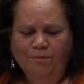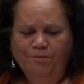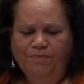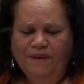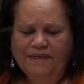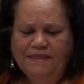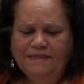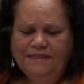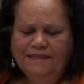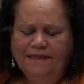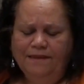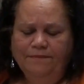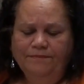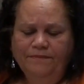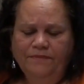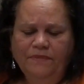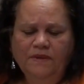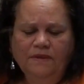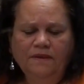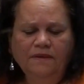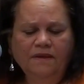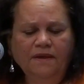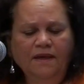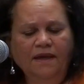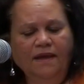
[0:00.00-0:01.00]
But,
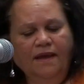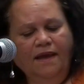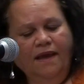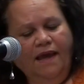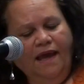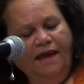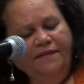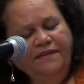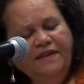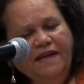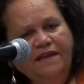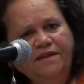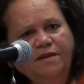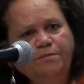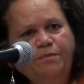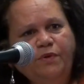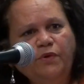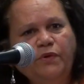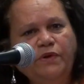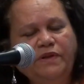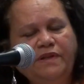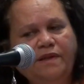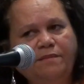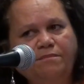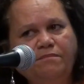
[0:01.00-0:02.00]
and the other
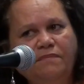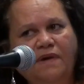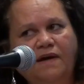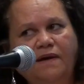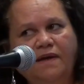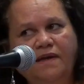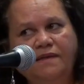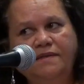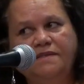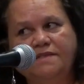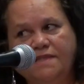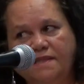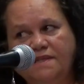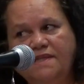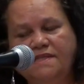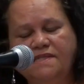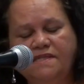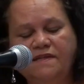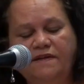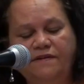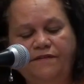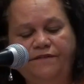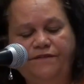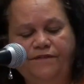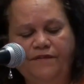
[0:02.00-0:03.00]
point that my
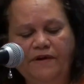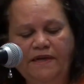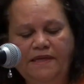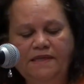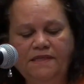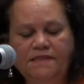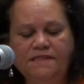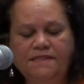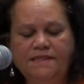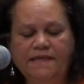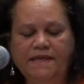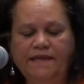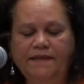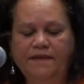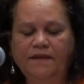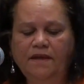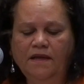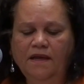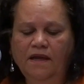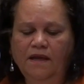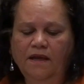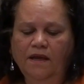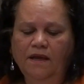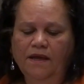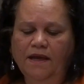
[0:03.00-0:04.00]
solicitor friend said,
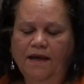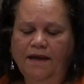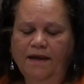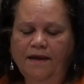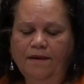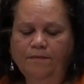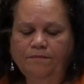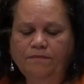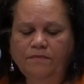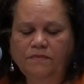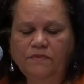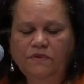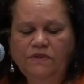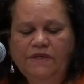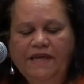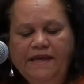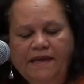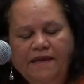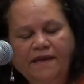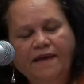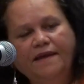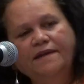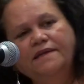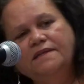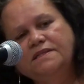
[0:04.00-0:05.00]

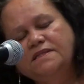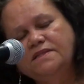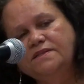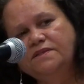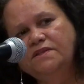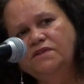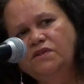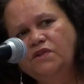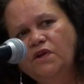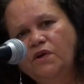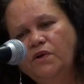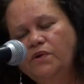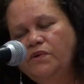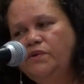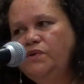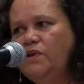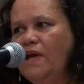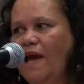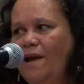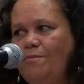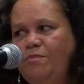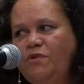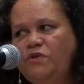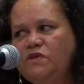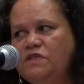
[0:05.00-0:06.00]
and it's,
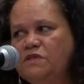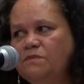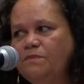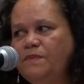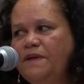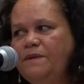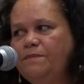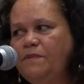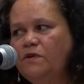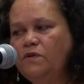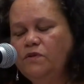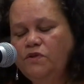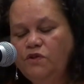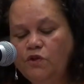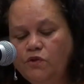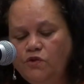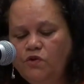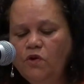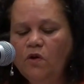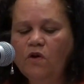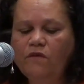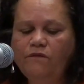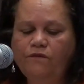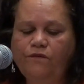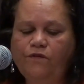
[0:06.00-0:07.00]
Aboriginal people, you're
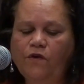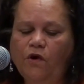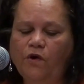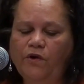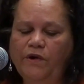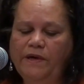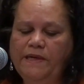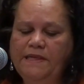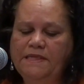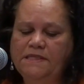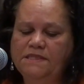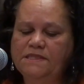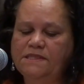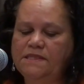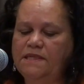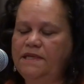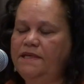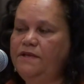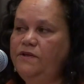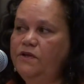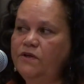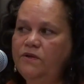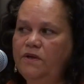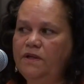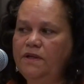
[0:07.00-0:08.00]
not foreigners,
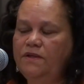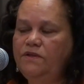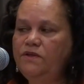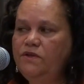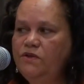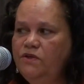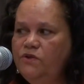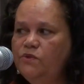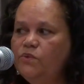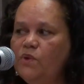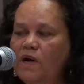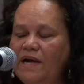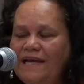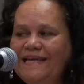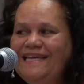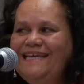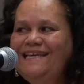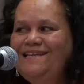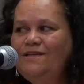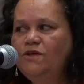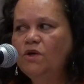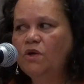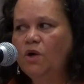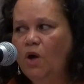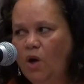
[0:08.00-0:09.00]
you are
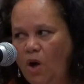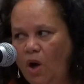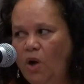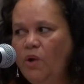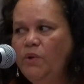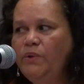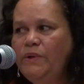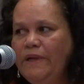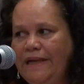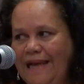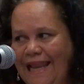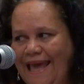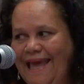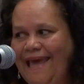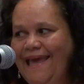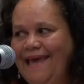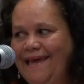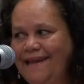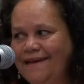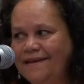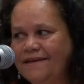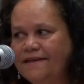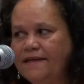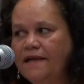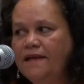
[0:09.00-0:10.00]
in your own
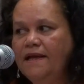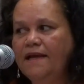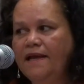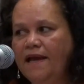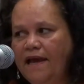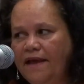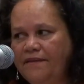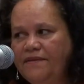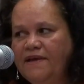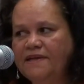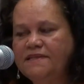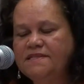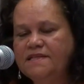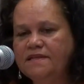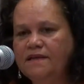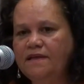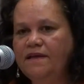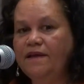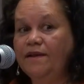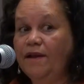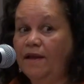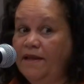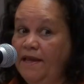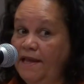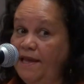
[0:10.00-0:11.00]
land. And that's
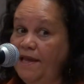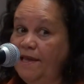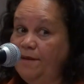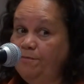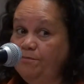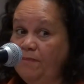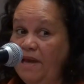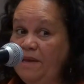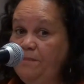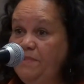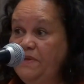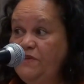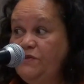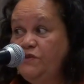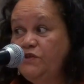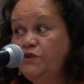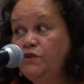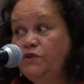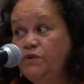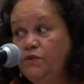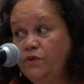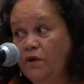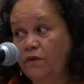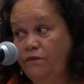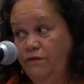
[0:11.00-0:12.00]
it. It may be
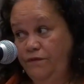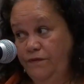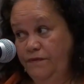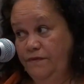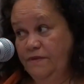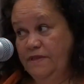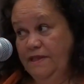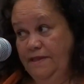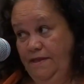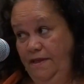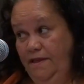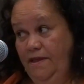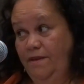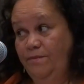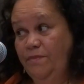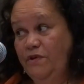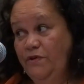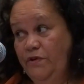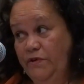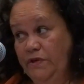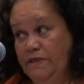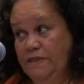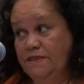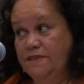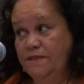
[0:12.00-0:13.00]
true of the
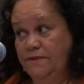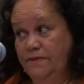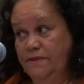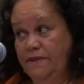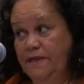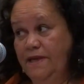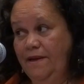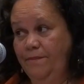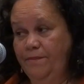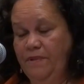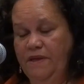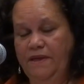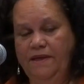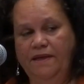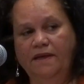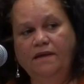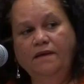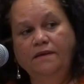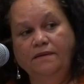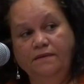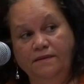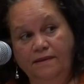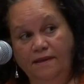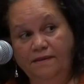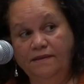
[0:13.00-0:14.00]
immigrants who come
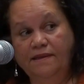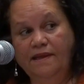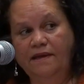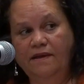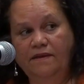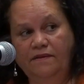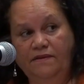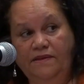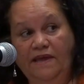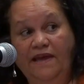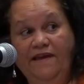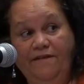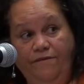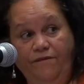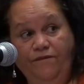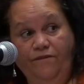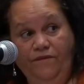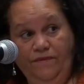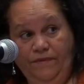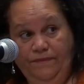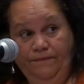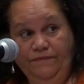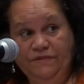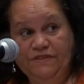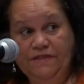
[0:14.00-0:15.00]
here, that they're
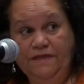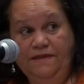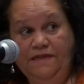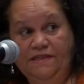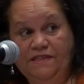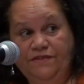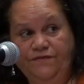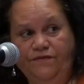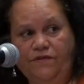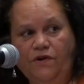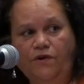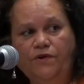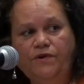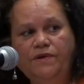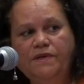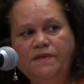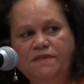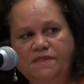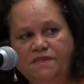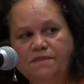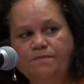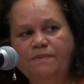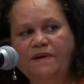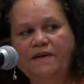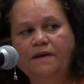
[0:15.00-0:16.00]
seen as
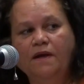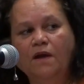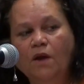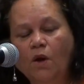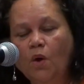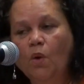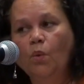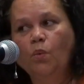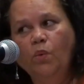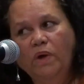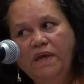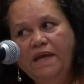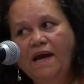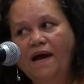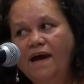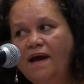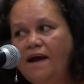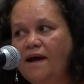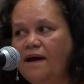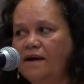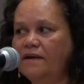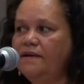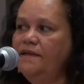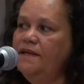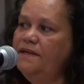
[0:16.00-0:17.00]
foreigners, but we
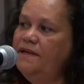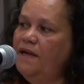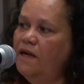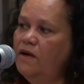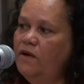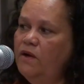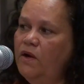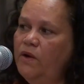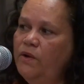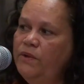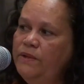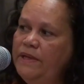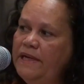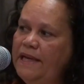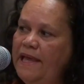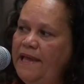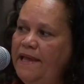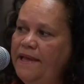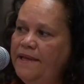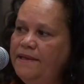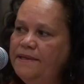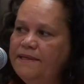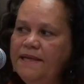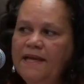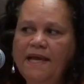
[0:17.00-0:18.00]
are in our own
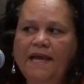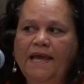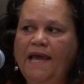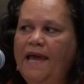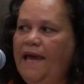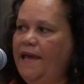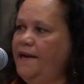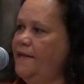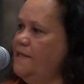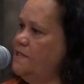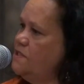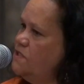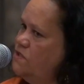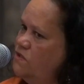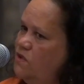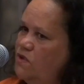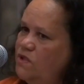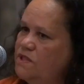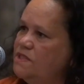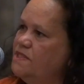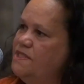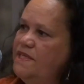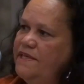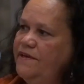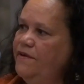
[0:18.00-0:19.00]
land. And it's
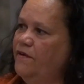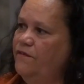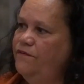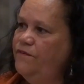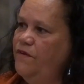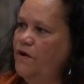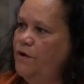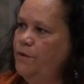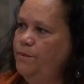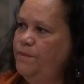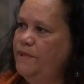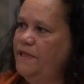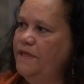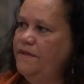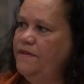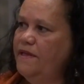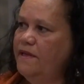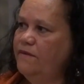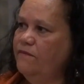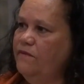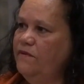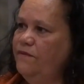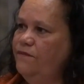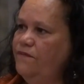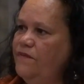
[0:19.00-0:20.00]
not xenophobia
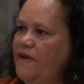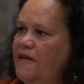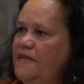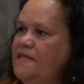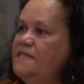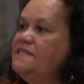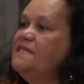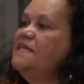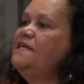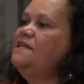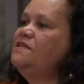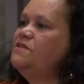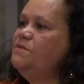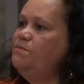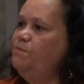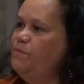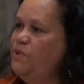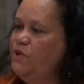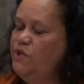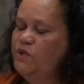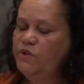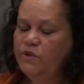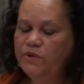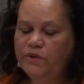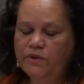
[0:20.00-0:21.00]
that we face, it's
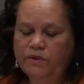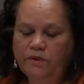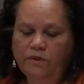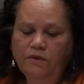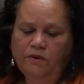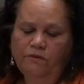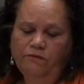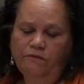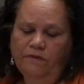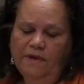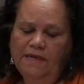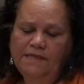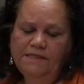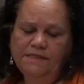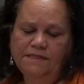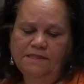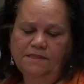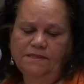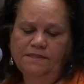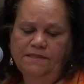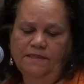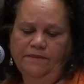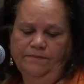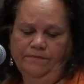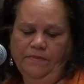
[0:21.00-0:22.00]
pure
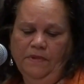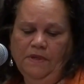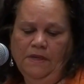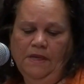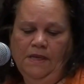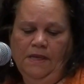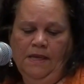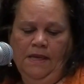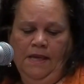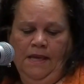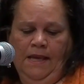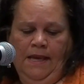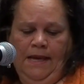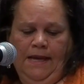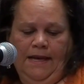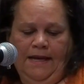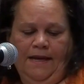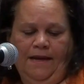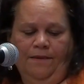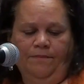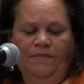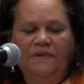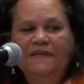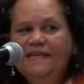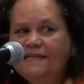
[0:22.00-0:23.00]
racism.
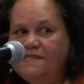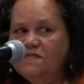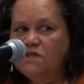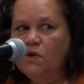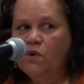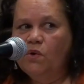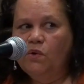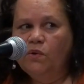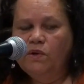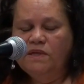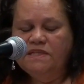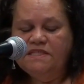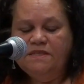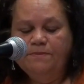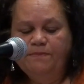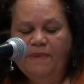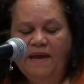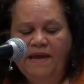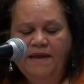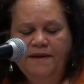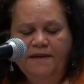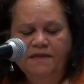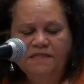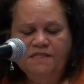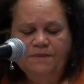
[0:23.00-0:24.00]
Let's call a
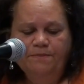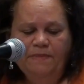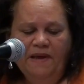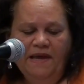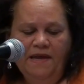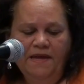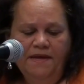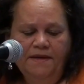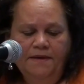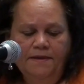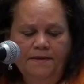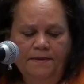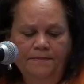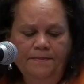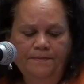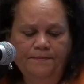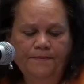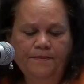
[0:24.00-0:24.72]
spade a spade.